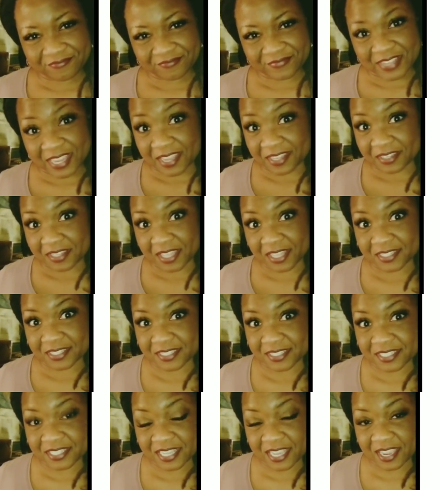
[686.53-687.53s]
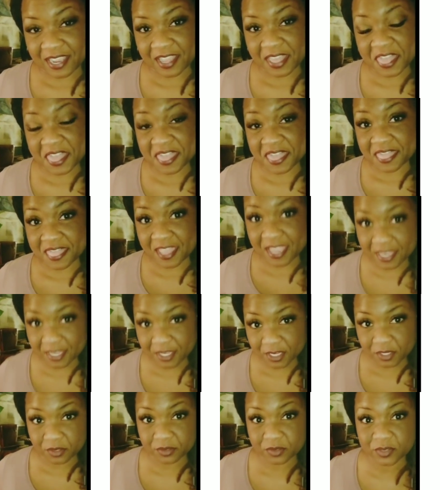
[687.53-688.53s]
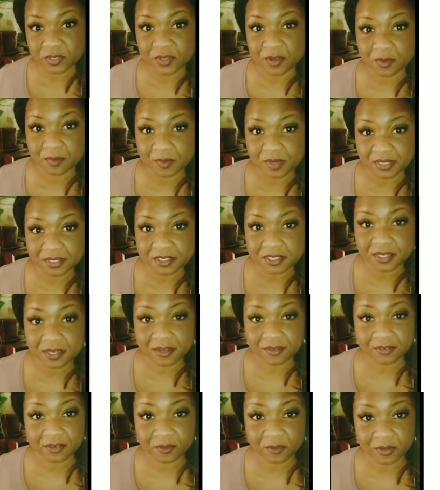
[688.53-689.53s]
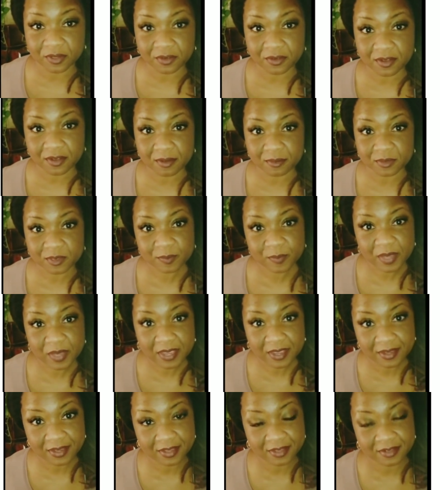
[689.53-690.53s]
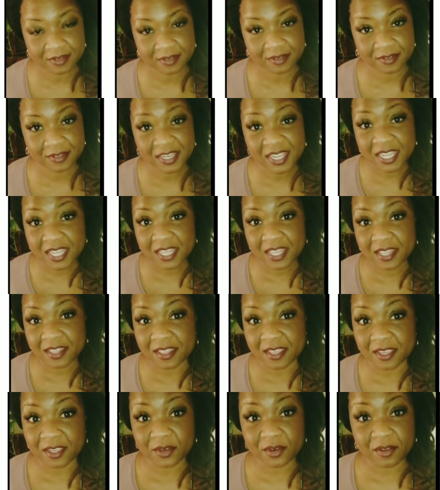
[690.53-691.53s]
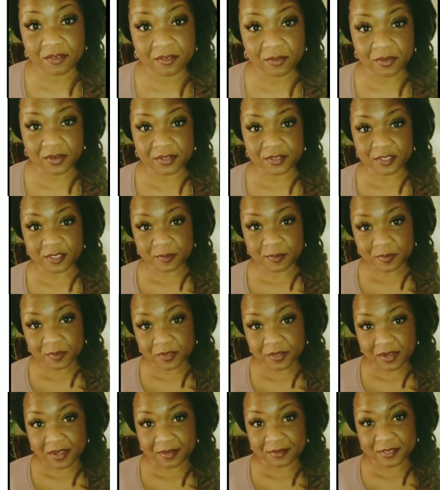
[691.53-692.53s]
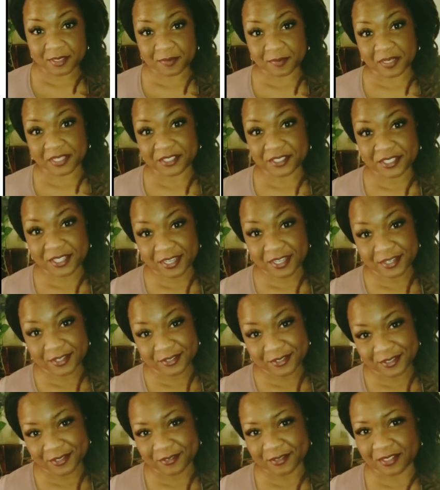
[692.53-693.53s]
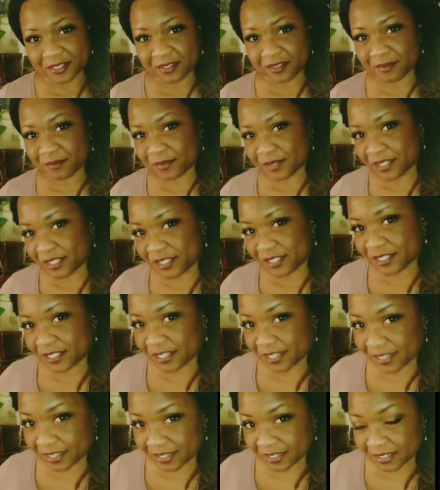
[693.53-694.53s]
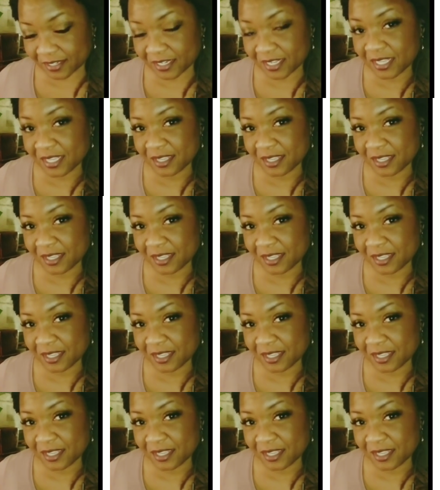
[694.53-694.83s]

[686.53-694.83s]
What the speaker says: I'd like to say thank you so much to everyone who comes back, and thank you to everyone who subscribes to my channel. I really appreciate it.